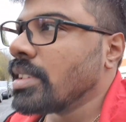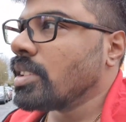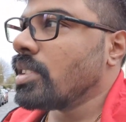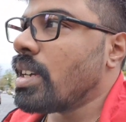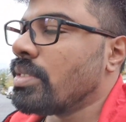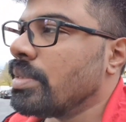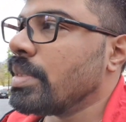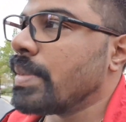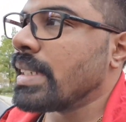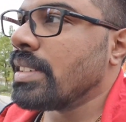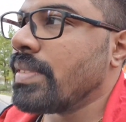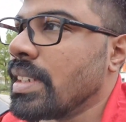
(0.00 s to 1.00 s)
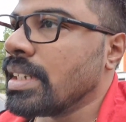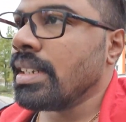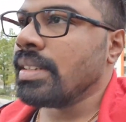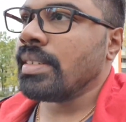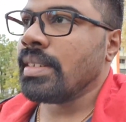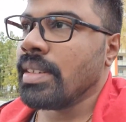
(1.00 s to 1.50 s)
So you have some specific
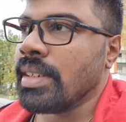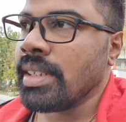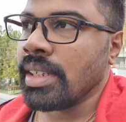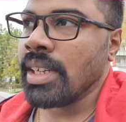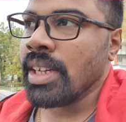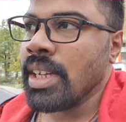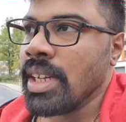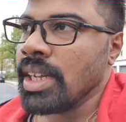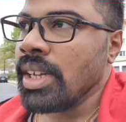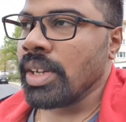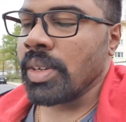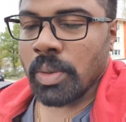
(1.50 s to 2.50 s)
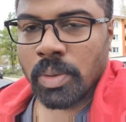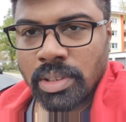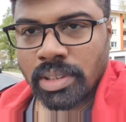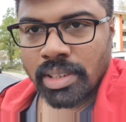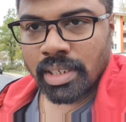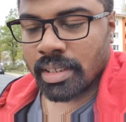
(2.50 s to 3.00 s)
uh,
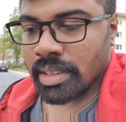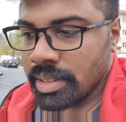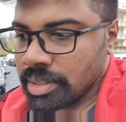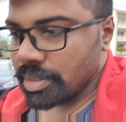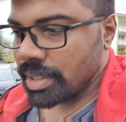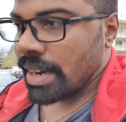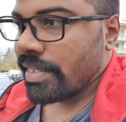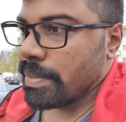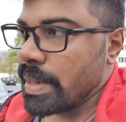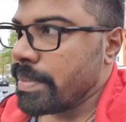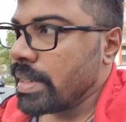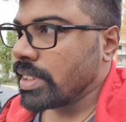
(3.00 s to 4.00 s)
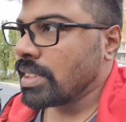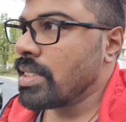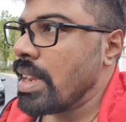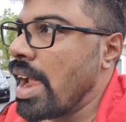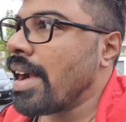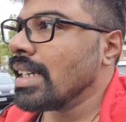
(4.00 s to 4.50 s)
rules here to travel by bus,
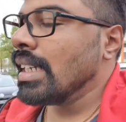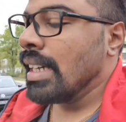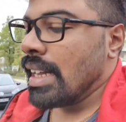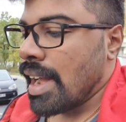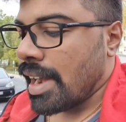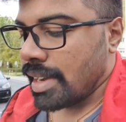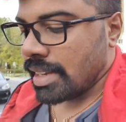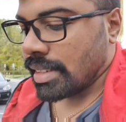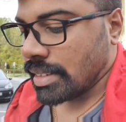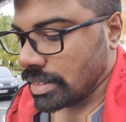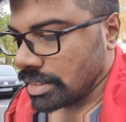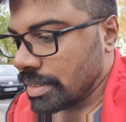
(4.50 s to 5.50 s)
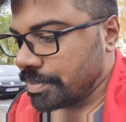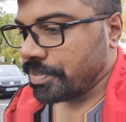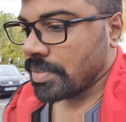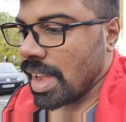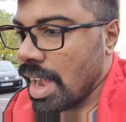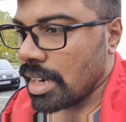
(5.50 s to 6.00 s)
and uh,
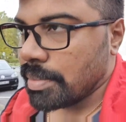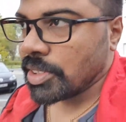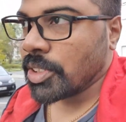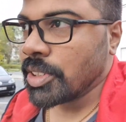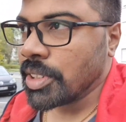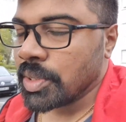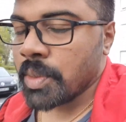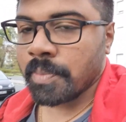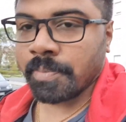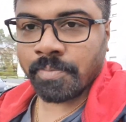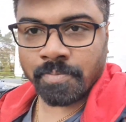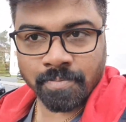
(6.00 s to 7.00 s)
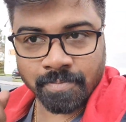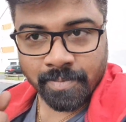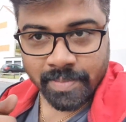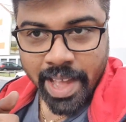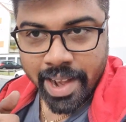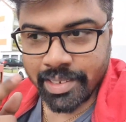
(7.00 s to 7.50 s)
I'll be showing you
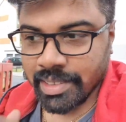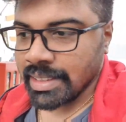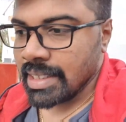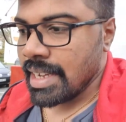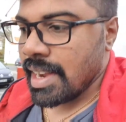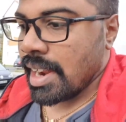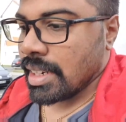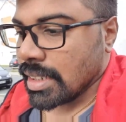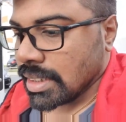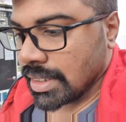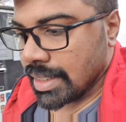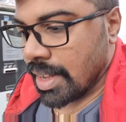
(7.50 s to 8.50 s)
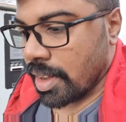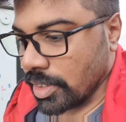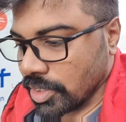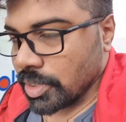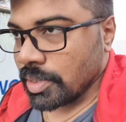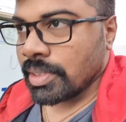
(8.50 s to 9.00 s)
that.
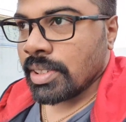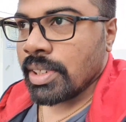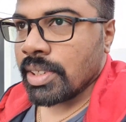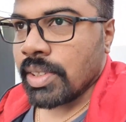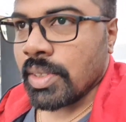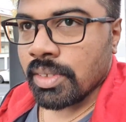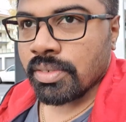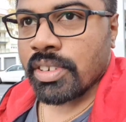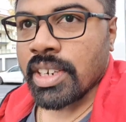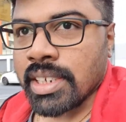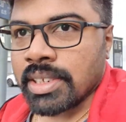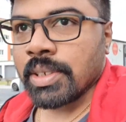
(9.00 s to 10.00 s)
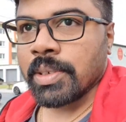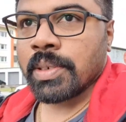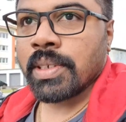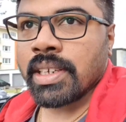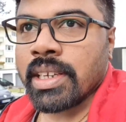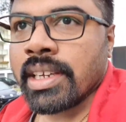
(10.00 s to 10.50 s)
Also, don't forget to
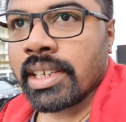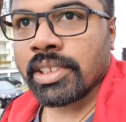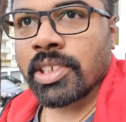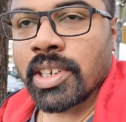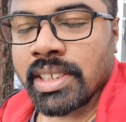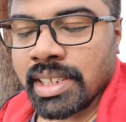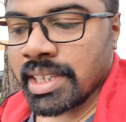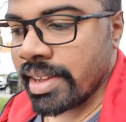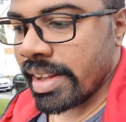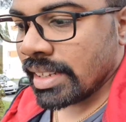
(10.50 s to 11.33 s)
enjoy the